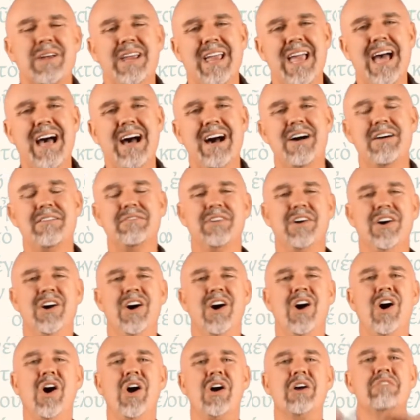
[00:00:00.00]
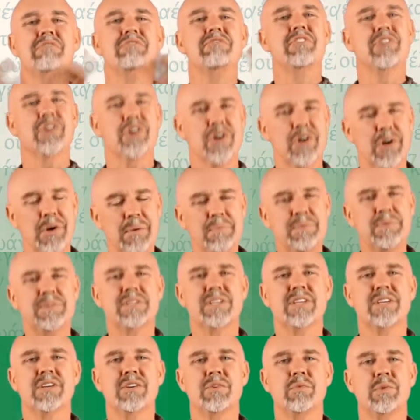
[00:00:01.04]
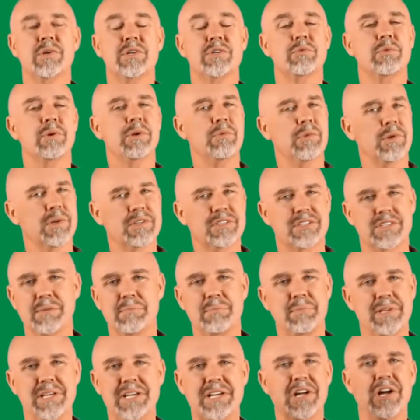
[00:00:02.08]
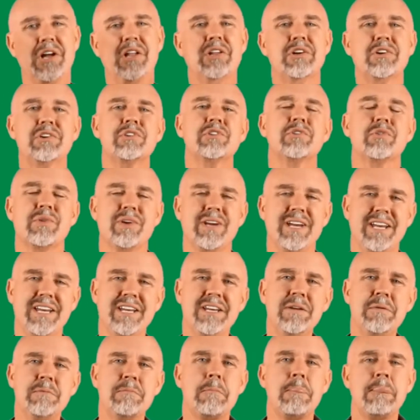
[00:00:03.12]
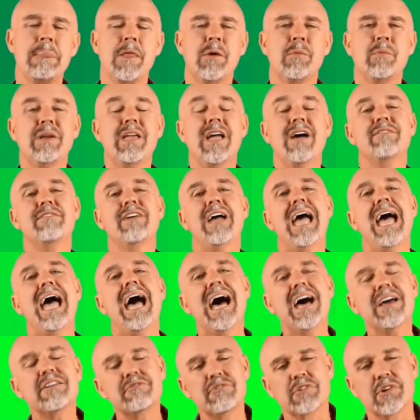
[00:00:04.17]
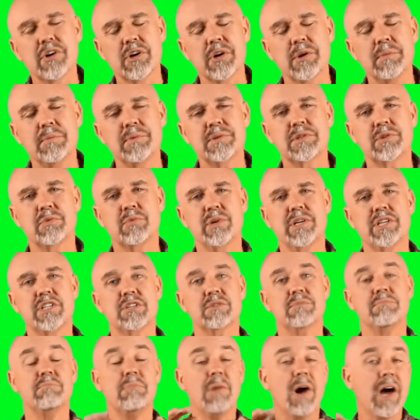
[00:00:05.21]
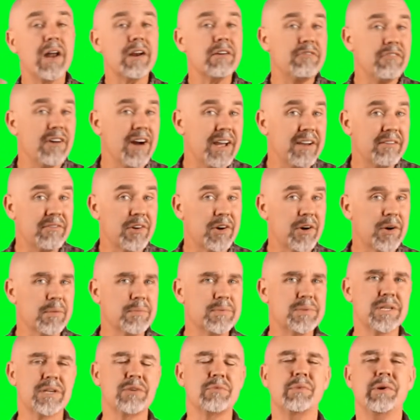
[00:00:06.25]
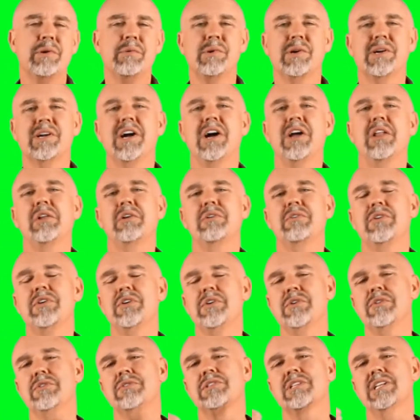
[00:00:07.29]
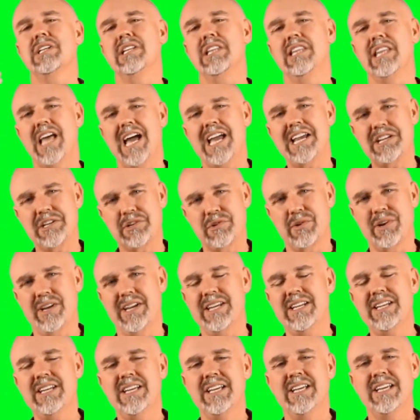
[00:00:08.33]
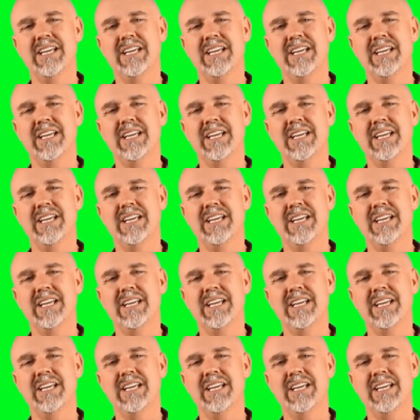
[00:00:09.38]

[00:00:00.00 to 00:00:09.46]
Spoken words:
have our verbs, which we will simply color green. We have adverbs, which modify verbs, and we will color those light green.